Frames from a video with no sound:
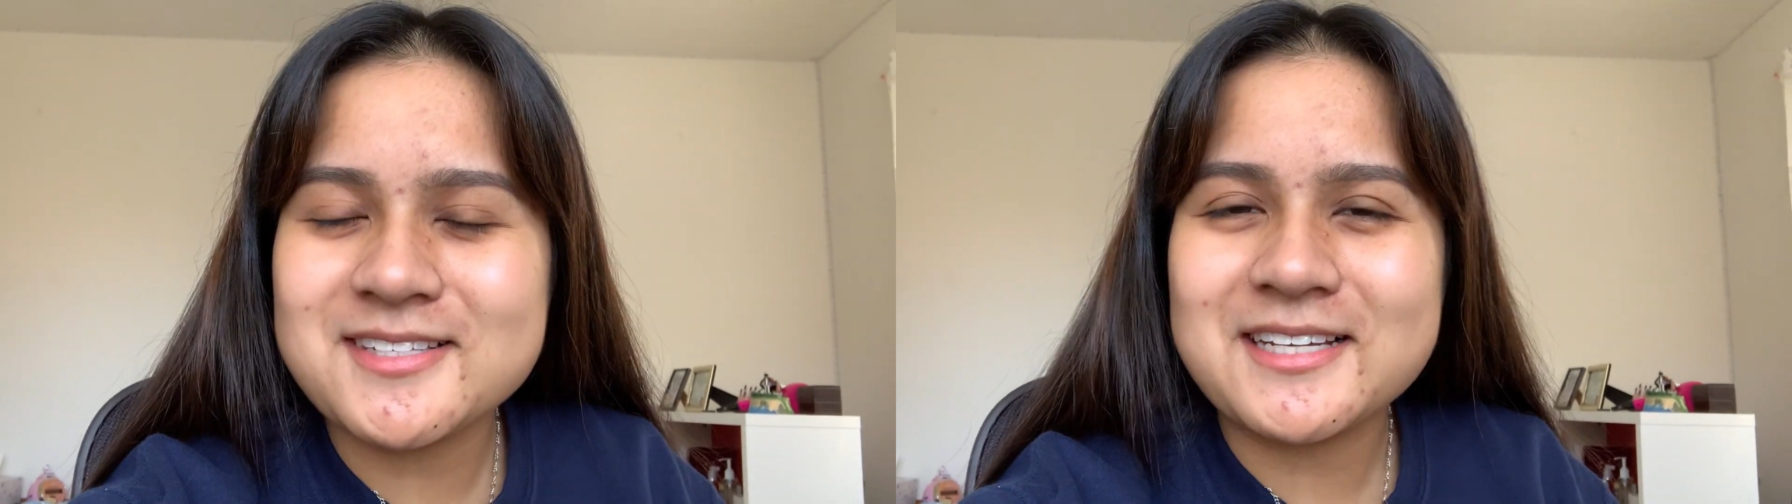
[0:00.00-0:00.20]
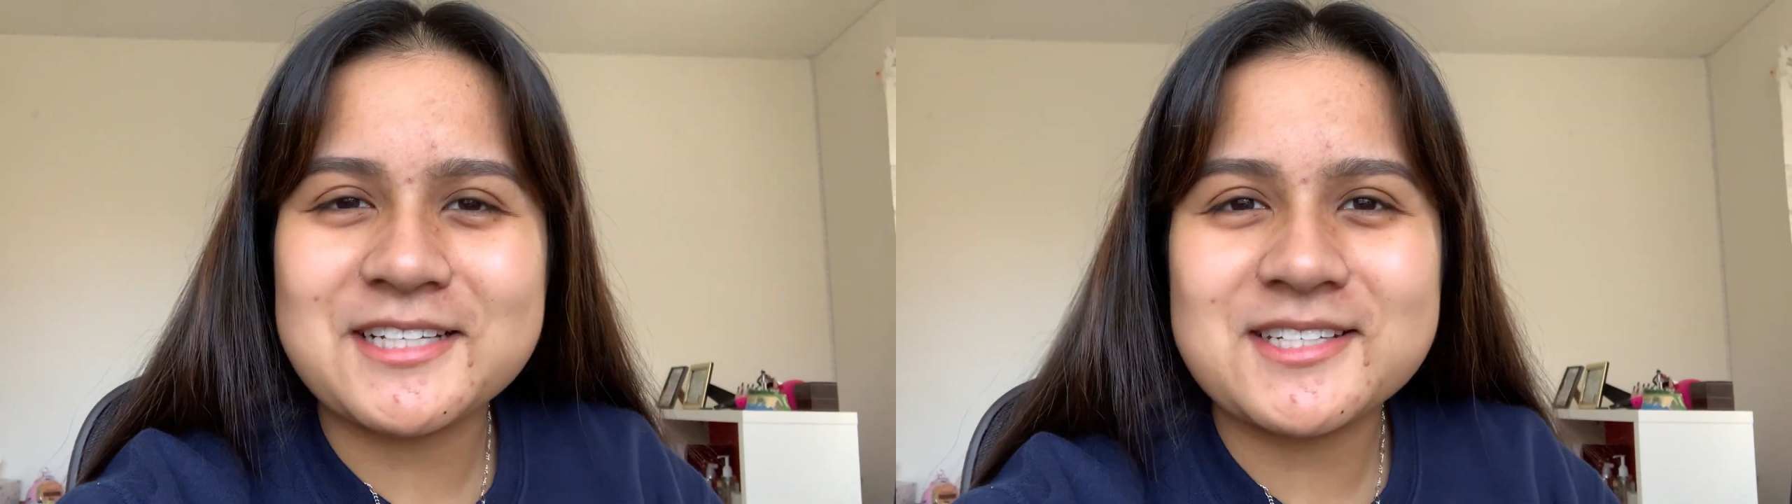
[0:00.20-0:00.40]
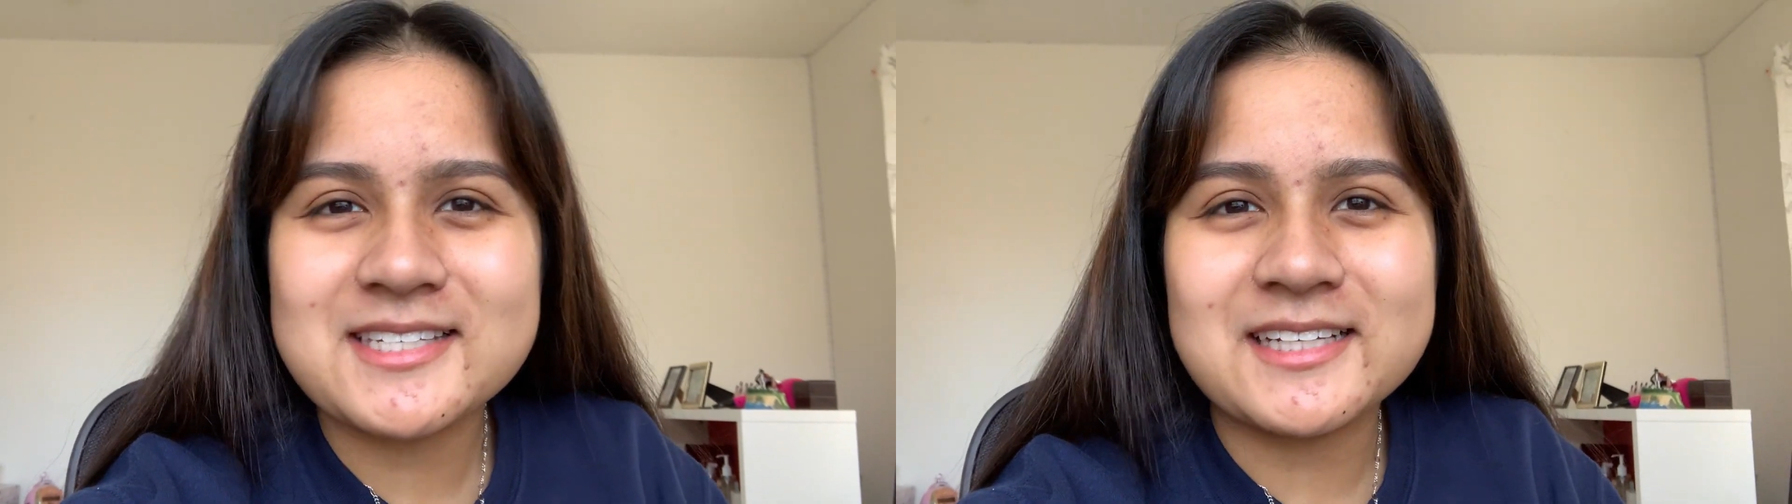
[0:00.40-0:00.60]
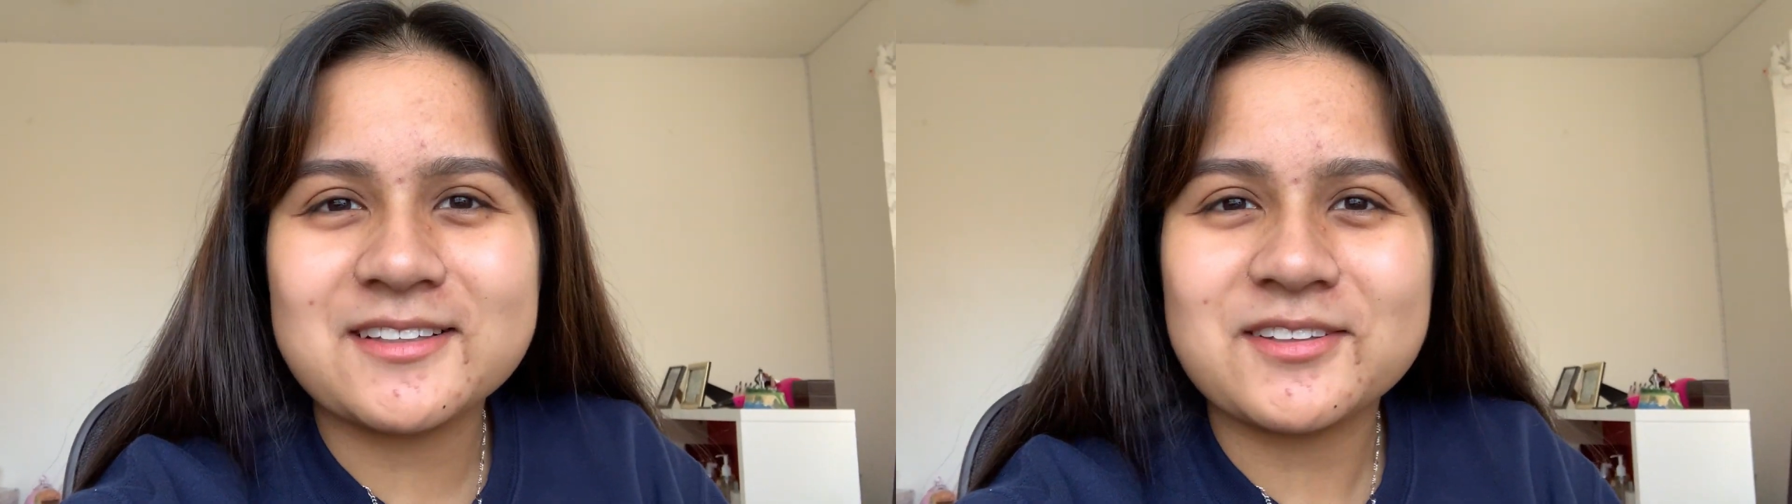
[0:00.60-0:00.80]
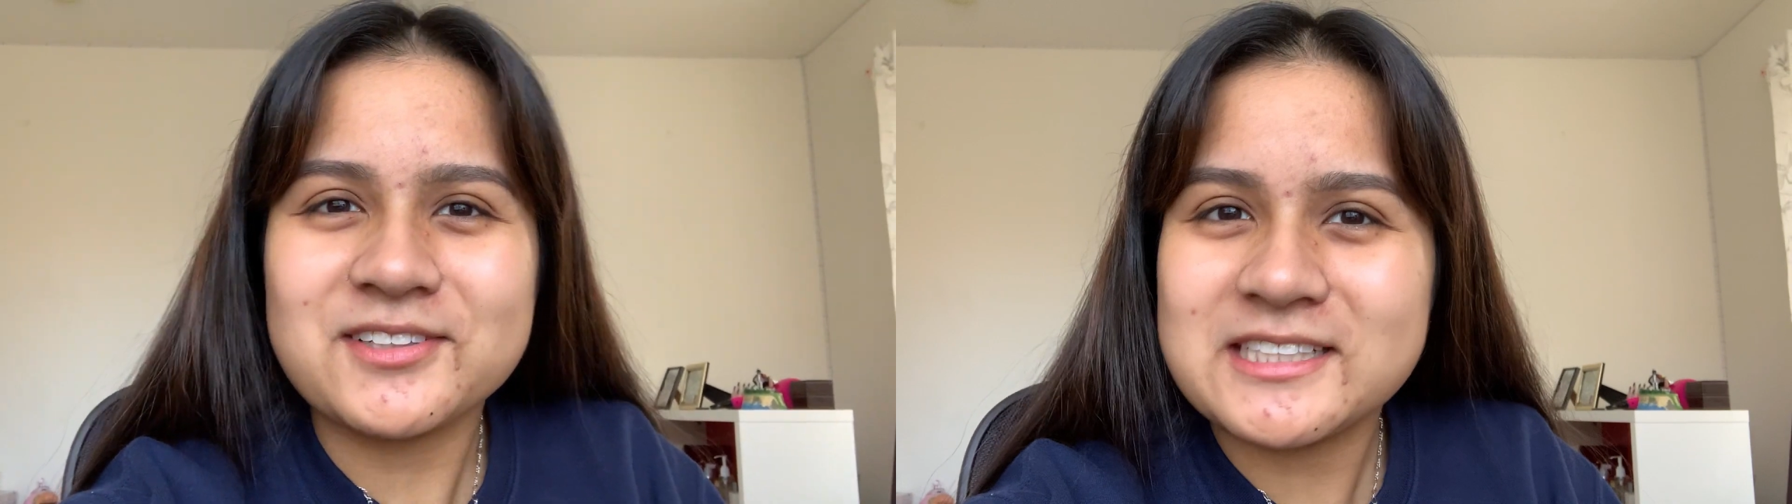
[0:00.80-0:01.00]
I just like
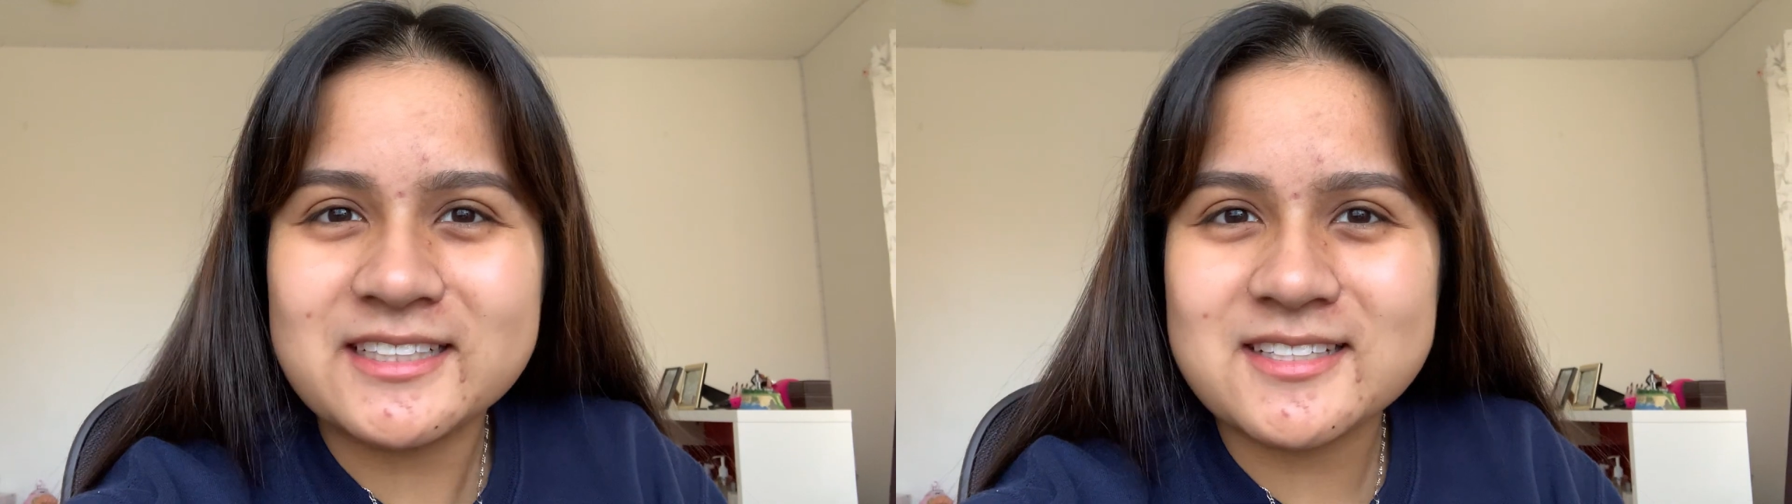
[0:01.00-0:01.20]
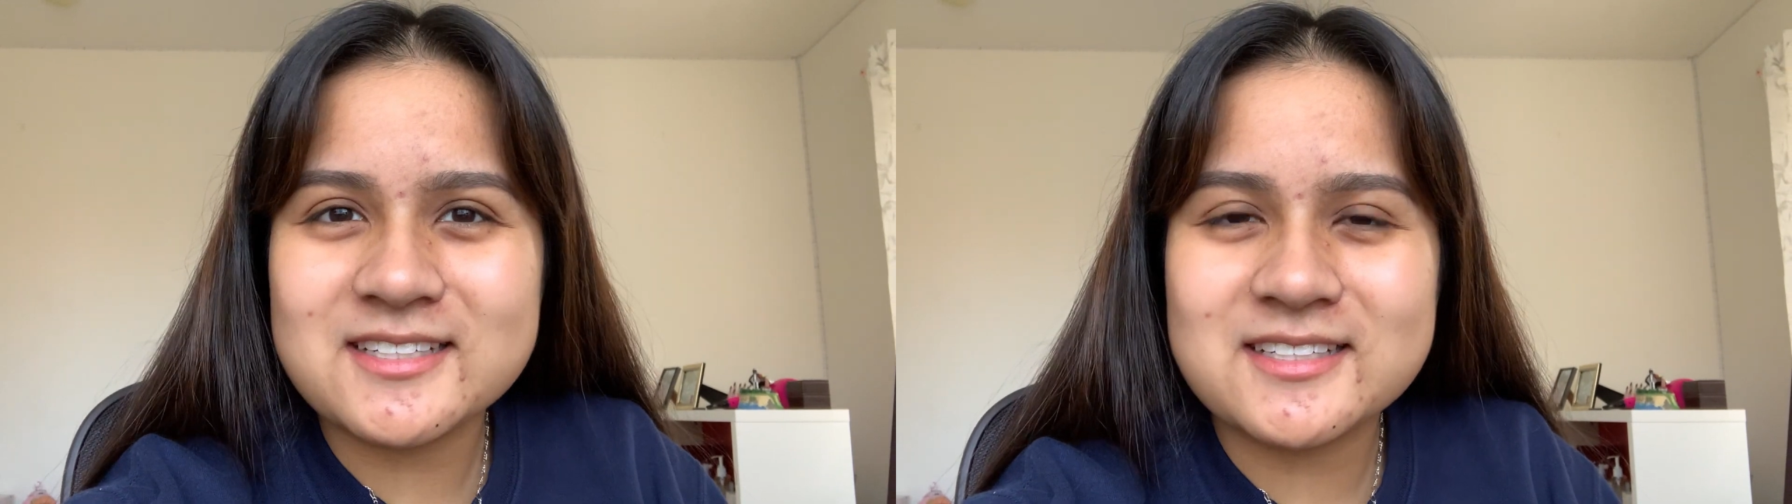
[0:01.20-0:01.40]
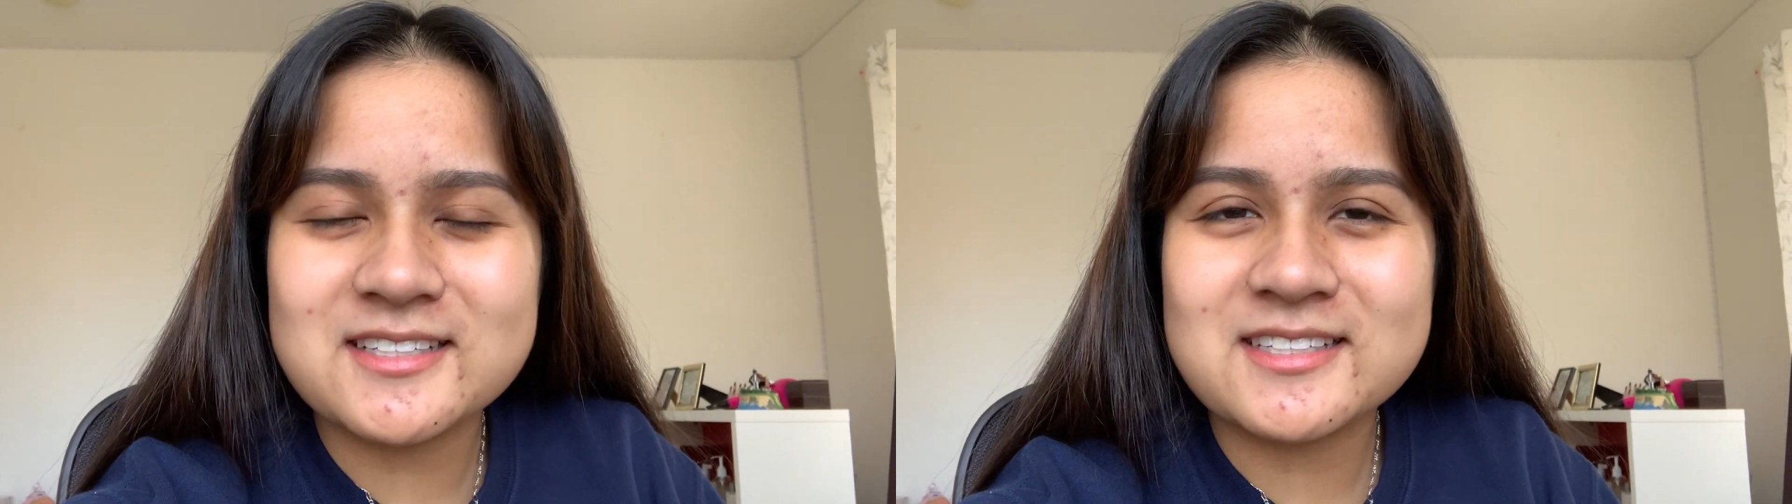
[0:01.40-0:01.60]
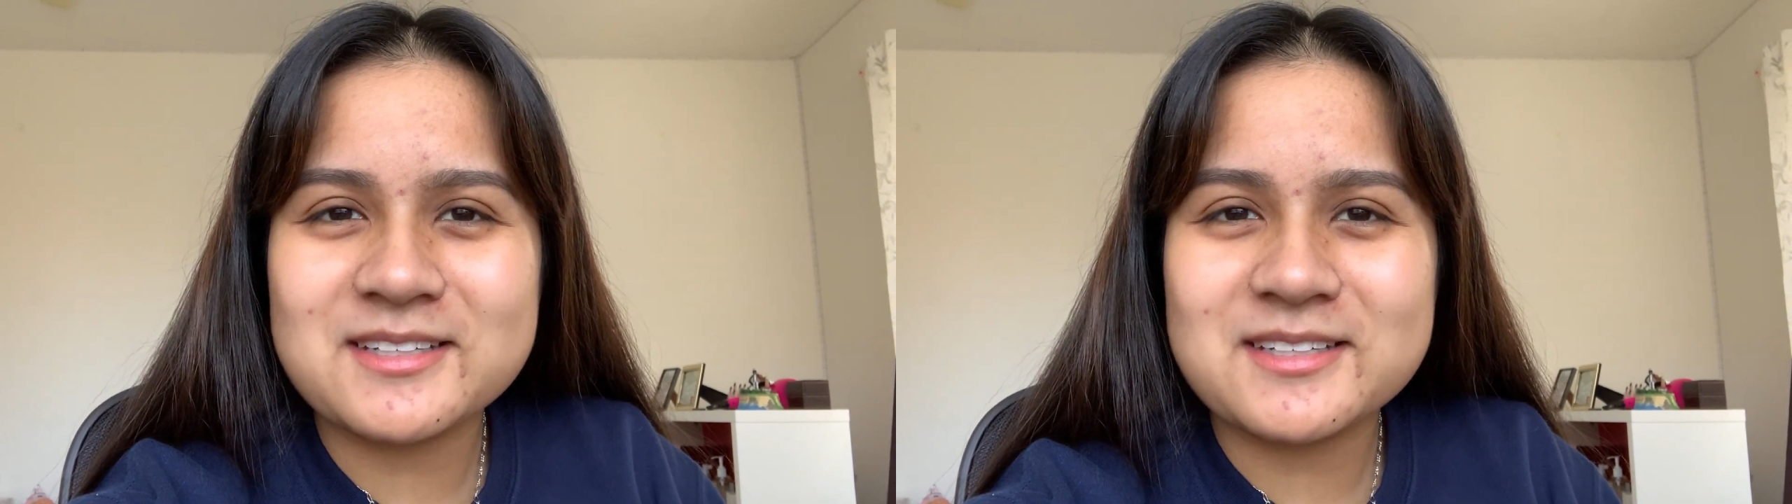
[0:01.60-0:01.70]
learn dances